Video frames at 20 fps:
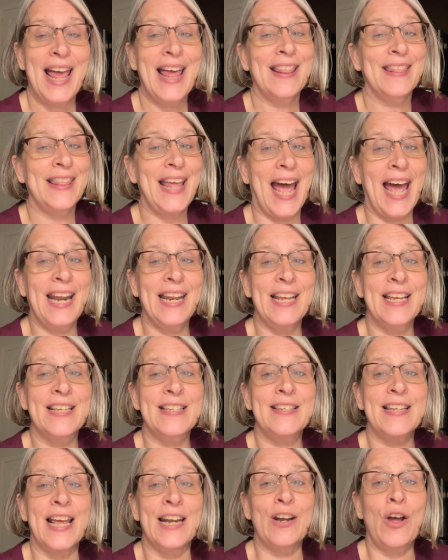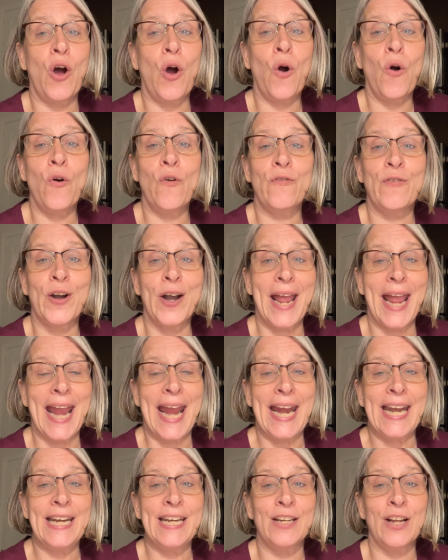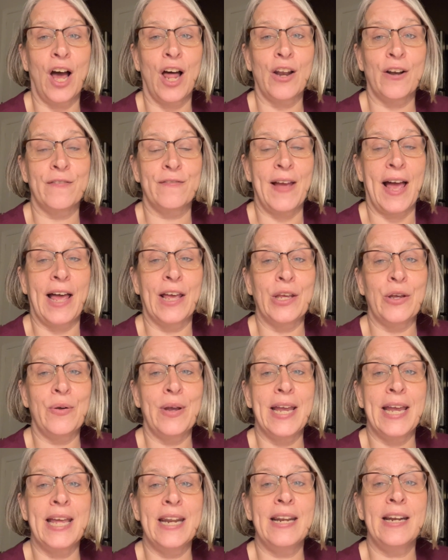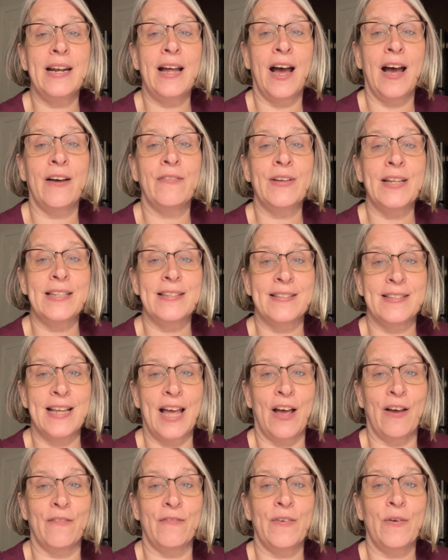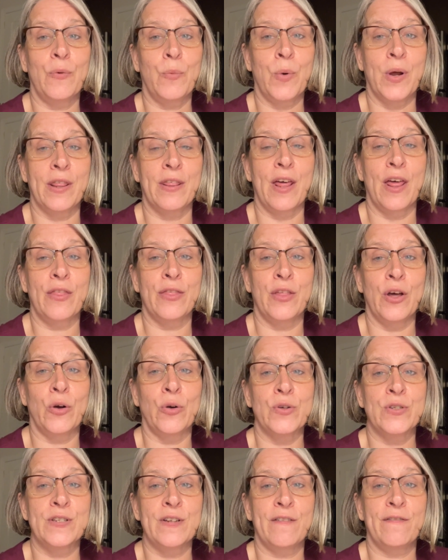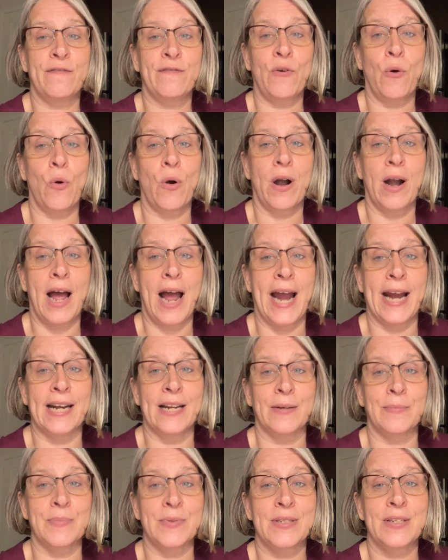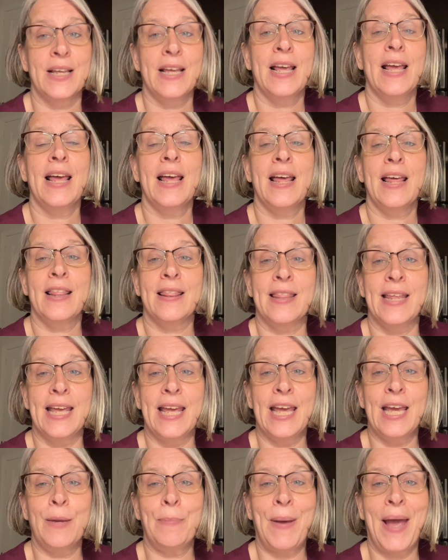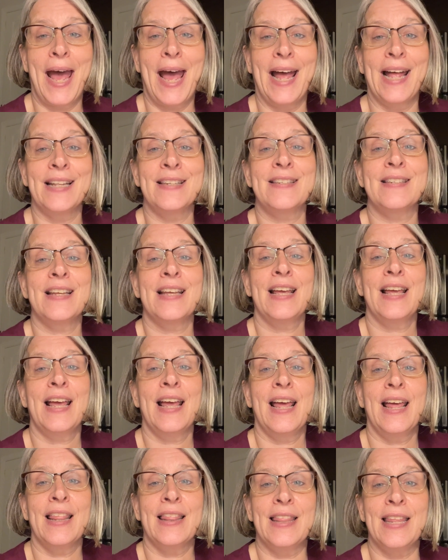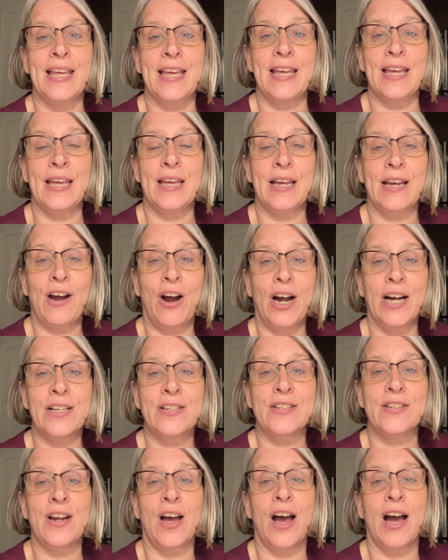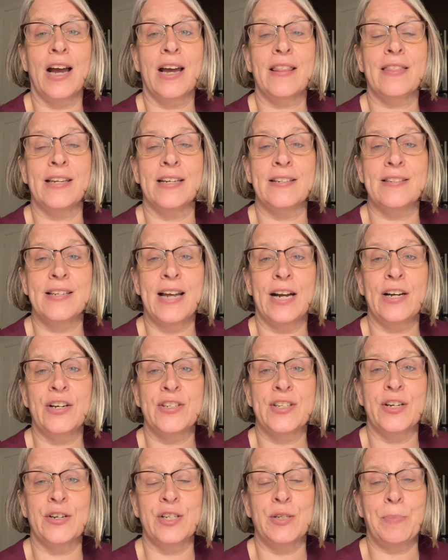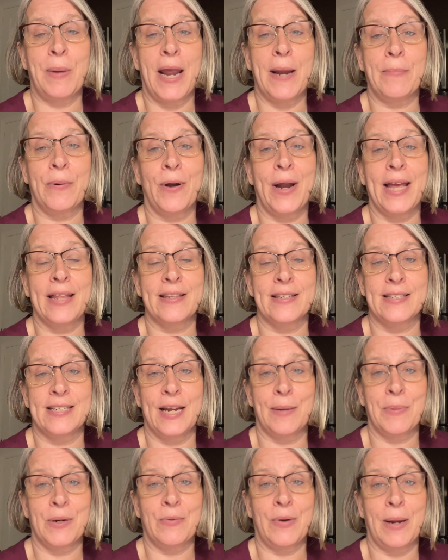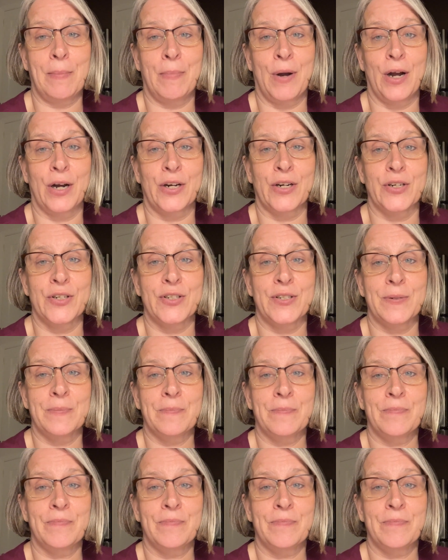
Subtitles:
That is an over $80 value in and of itself with those 4 items. The ink pads, the cardstock, the designer series paper, and the Stampin' Write markers.